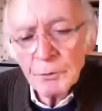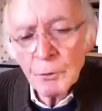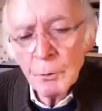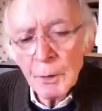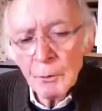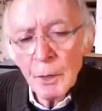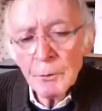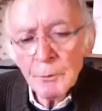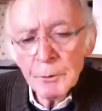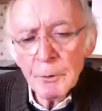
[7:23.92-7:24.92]
well,
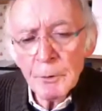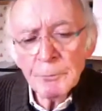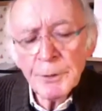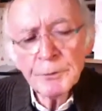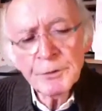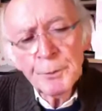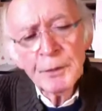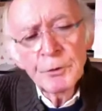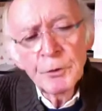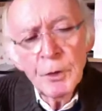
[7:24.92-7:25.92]
not
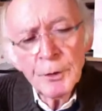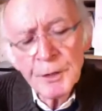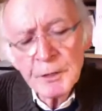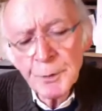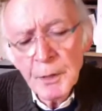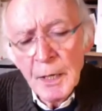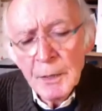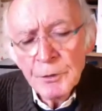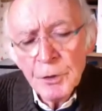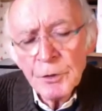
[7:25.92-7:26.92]
spend too long on this, but
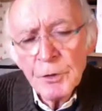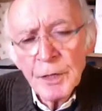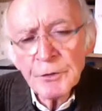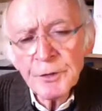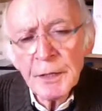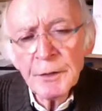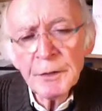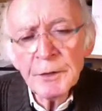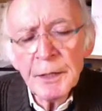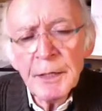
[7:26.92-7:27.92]
do you not think
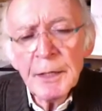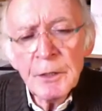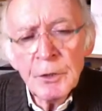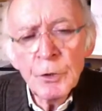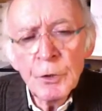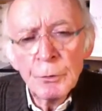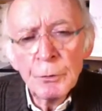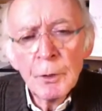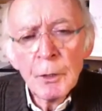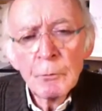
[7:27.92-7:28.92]
that the EU
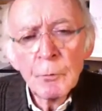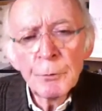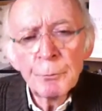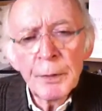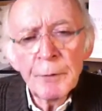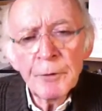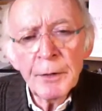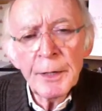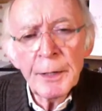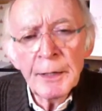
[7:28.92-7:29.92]
would be
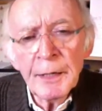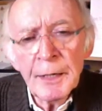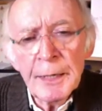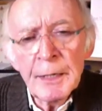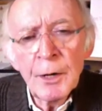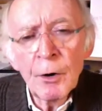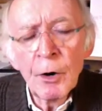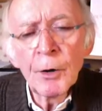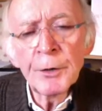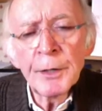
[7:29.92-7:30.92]
very keen
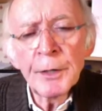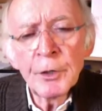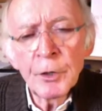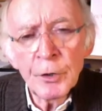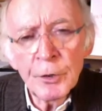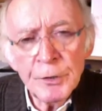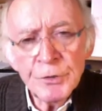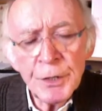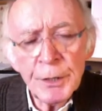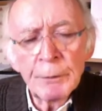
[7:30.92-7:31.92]
on
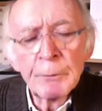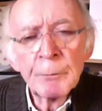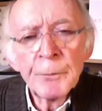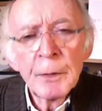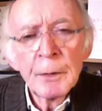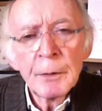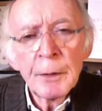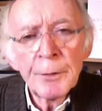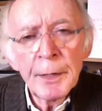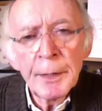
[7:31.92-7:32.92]
encouraging
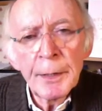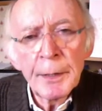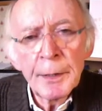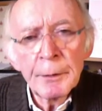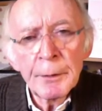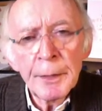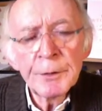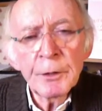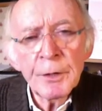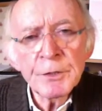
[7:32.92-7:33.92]
the
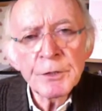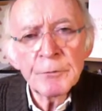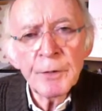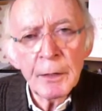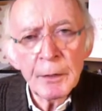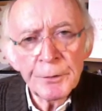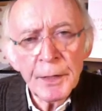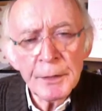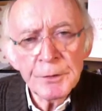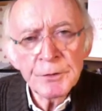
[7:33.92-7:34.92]
integration of Ireland? That
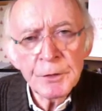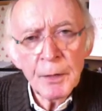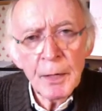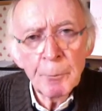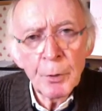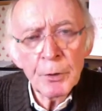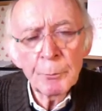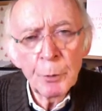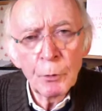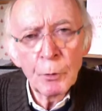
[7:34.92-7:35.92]
is, a
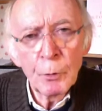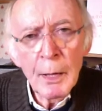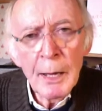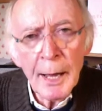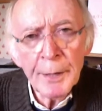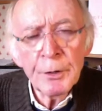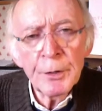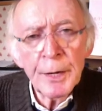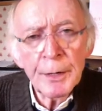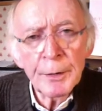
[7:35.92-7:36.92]
border poll and a
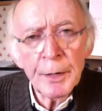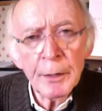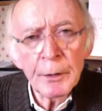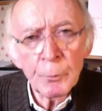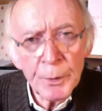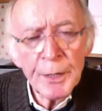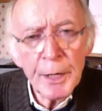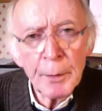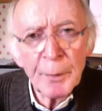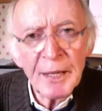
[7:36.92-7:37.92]
united Ireland. Would they
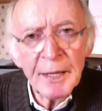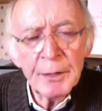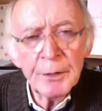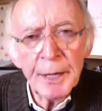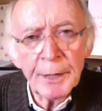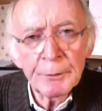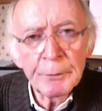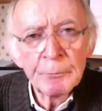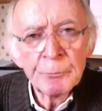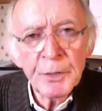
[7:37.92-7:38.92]
not be keen on that?
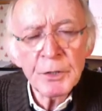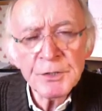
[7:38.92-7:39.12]
Because